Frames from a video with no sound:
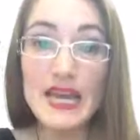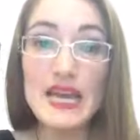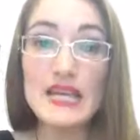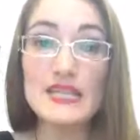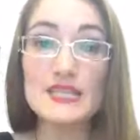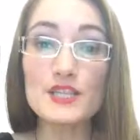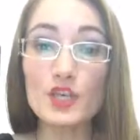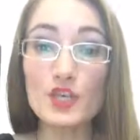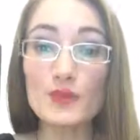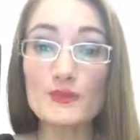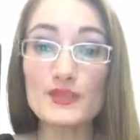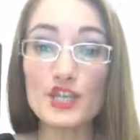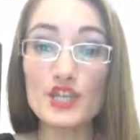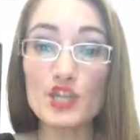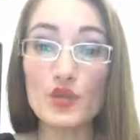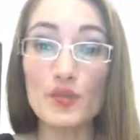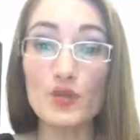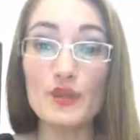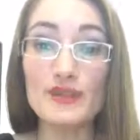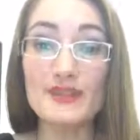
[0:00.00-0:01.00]

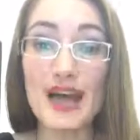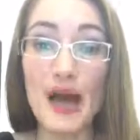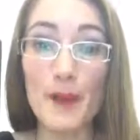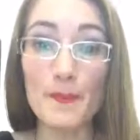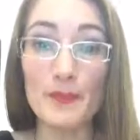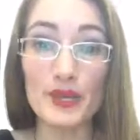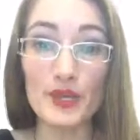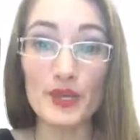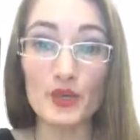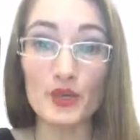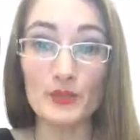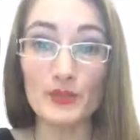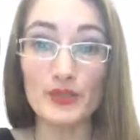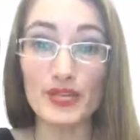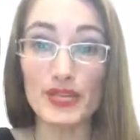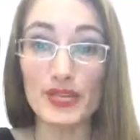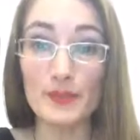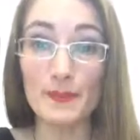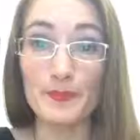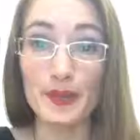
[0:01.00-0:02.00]
Circumcision will not make your
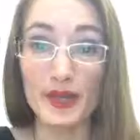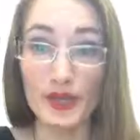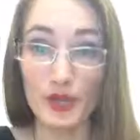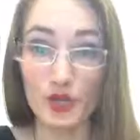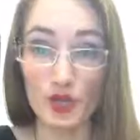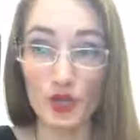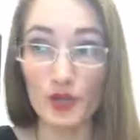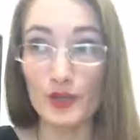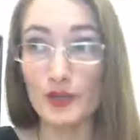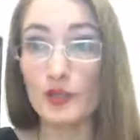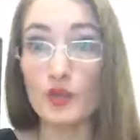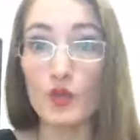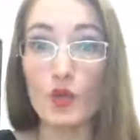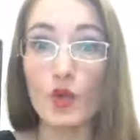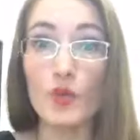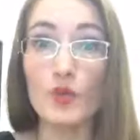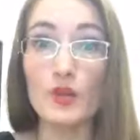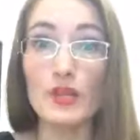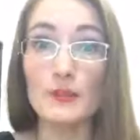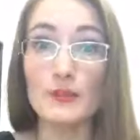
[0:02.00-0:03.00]
dick bigger,
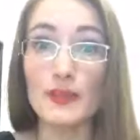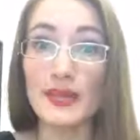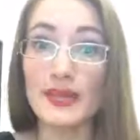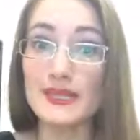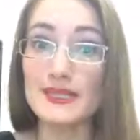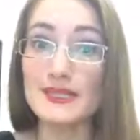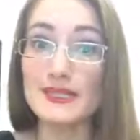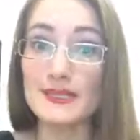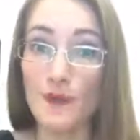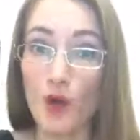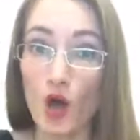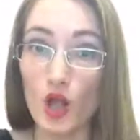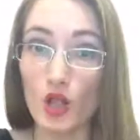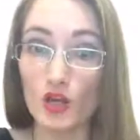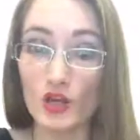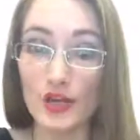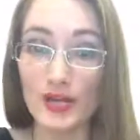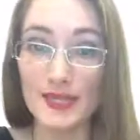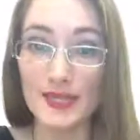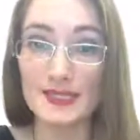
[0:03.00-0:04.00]
nor will it make it
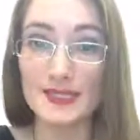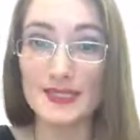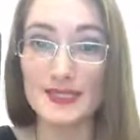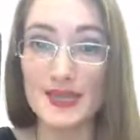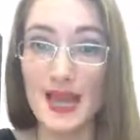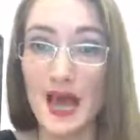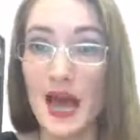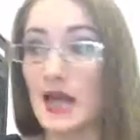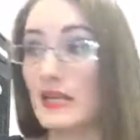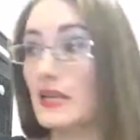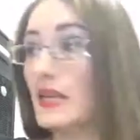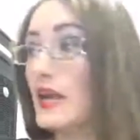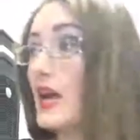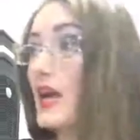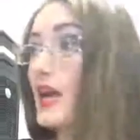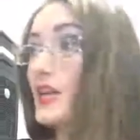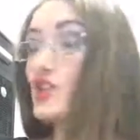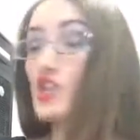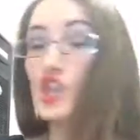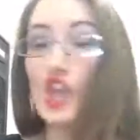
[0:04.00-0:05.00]
smaller. It does not
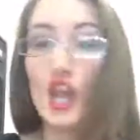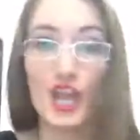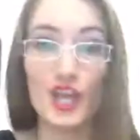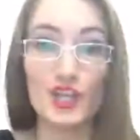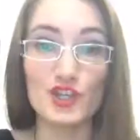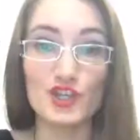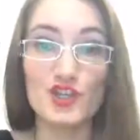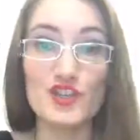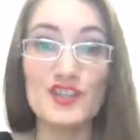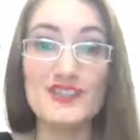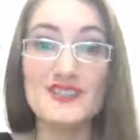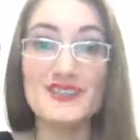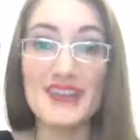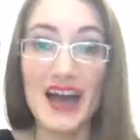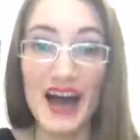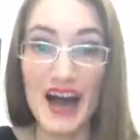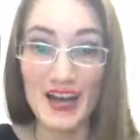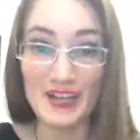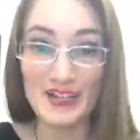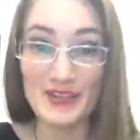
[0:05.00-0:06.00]
change the
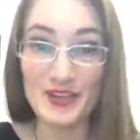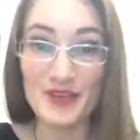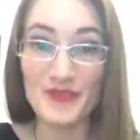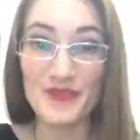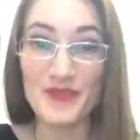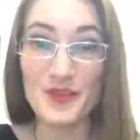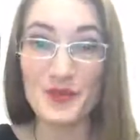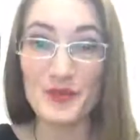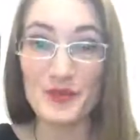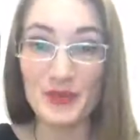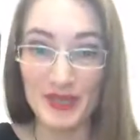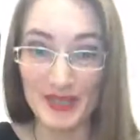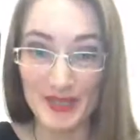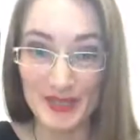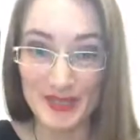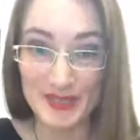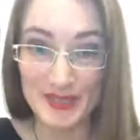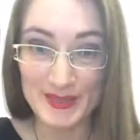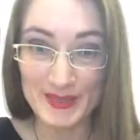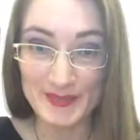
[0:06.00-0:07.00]
size of your
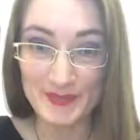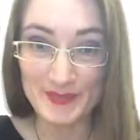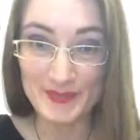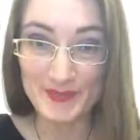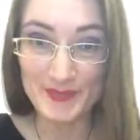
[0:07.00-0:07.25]
penis.